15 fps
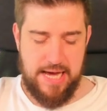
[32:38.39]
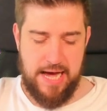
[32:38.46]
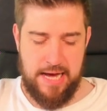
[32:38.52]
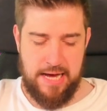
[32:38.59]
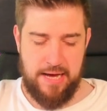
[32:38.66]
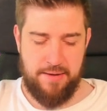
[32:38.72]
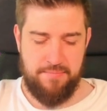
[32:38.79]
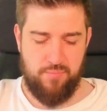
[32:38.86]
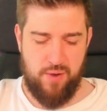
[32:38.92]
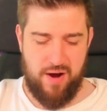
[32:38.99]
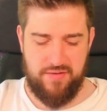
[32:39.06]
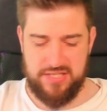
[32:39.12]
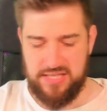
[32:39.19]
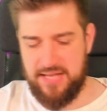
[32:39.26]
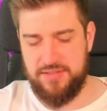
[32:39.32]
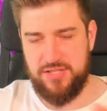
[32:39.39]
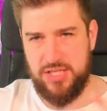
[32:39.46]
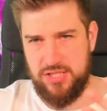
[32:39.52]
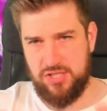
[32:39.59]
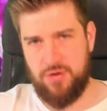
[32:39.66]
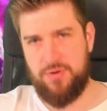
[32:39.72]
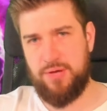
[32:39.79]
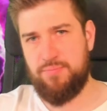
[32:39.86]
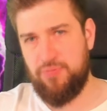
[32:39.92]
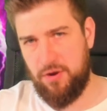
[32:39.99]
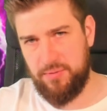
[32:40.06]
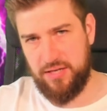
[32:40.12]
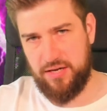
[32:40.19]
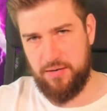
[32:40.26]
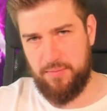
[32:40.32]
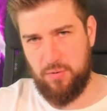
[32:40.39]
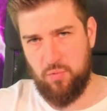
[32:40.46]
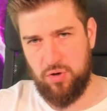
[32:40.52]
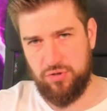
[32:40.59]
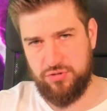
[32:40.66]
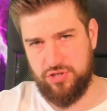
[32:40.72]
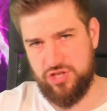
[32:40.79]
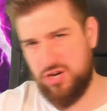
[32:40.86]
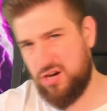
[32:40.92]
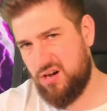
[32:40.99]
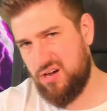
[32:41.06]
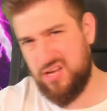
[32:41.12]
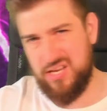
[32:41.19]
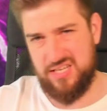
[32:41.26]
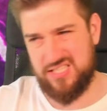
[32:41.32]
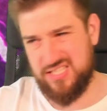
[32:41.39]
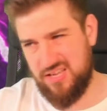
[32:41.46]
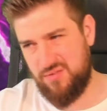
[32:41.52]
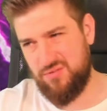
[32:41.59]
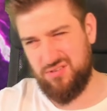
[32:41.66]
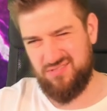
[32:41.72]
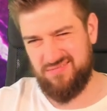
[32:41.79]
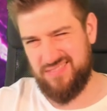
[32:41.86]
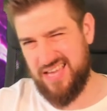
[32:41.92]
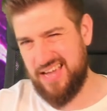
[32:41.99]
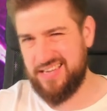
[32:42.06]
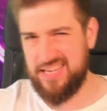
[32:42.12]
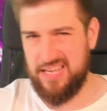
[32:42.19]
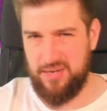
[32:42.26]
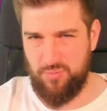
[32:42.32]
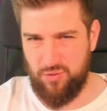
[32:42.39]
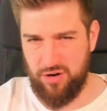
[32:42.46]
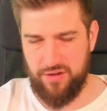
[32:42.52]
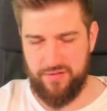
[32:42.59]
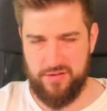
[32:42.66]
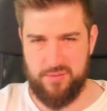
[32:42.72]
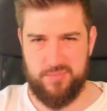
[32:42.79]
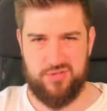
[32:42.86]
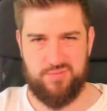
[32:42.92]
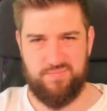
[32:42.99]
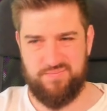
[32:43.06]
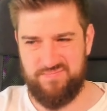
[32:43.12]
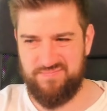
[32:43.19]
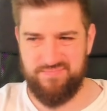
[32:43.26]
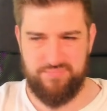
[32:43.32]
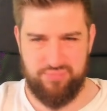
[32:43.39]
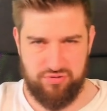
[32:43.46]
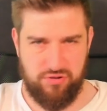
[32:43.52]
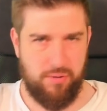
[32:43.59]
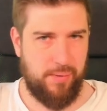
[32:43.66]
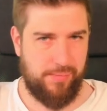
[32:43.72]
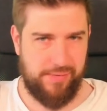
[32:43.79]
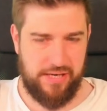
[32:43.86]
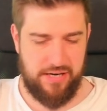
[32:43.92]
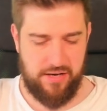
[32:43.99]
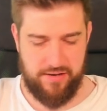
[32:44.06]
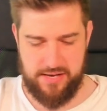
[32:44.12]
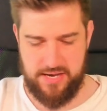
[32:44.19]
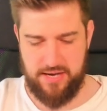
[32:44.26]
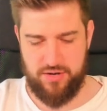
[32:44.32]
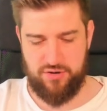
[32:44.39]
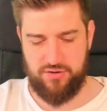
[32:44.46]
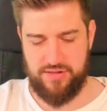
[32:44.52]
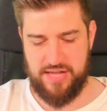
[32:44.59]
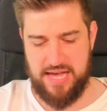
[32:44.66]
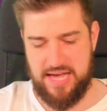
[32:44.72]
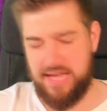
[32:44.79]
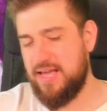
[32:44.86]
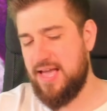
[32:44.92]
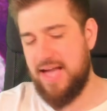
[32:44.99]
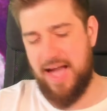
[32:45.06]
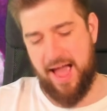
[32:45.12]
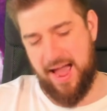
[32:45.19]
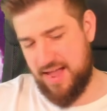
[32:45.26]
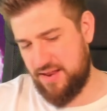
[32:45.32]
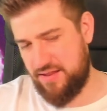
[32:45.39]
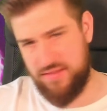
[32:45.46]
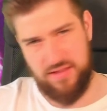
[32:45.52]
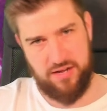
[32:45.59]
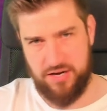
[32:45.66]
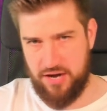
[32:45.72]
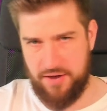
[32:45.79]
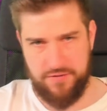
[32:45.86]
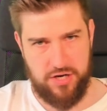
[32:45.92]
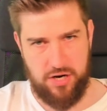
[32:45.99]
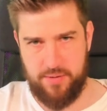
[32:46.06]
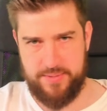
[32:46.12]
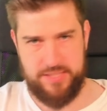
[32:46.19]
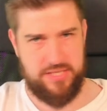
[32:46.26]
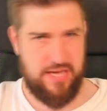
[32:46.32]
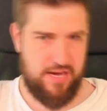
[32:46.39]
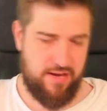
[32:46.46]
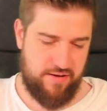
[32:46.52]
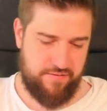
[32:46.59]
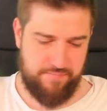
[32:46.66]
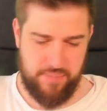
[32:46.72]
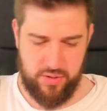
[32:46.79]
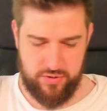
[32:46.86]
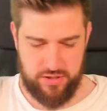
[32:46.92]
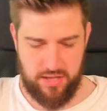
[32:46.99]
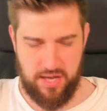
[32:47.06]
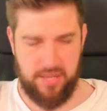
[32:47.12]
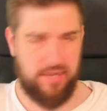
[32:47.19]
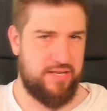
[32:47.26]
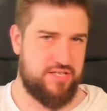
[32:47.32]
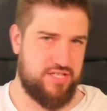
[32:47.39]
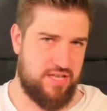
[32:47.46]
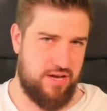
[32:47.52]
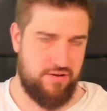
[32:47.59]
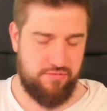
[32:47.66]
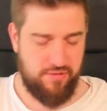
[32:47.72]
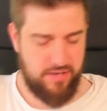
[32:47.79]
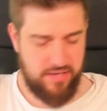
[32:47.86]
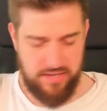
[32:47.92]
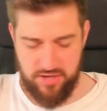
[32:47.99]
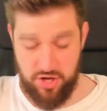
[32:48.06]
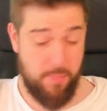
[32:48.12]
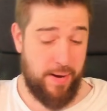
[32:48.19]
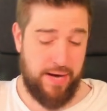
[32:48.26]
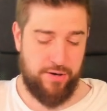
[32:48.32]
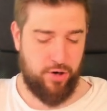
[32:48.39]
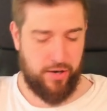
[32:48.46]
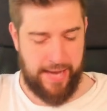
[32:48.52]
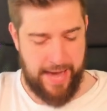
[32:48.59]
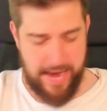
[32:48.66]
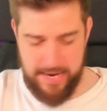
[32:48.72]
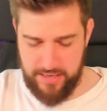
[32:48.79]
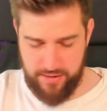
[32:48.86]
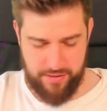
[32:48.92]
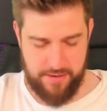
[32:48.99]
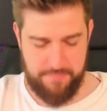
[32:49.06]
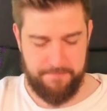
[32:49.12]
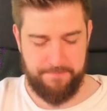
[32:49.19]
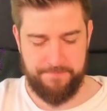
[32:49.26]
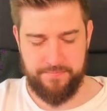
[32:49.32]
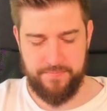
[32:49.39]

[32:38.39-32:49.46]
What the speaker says: Whereas Lantern's only probably going to be one shot, and it's like, well, yeah, killing one of them's probably neither here nor there, and they're going to have an armor save, most likely, so you might not get anything.